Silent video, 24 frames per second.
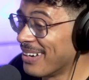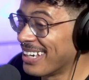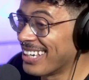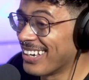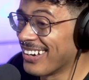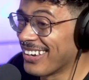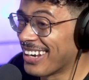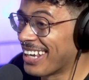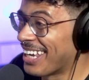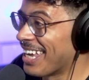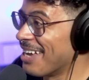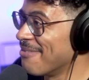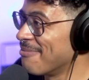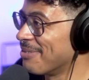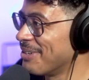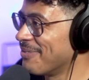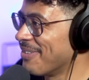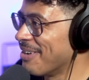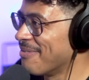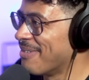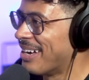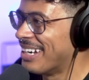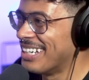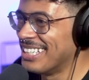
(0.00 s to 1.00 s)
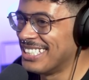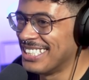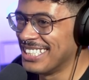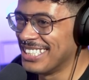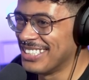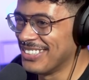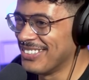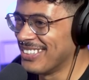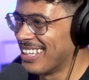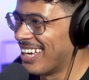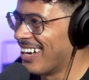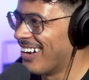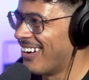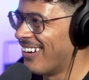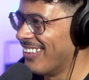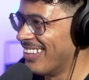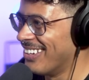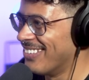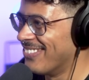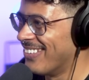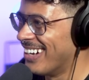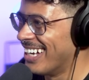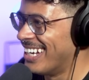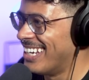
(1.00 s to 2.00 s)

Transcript: Oh my god, I can't believe I managed to do that all in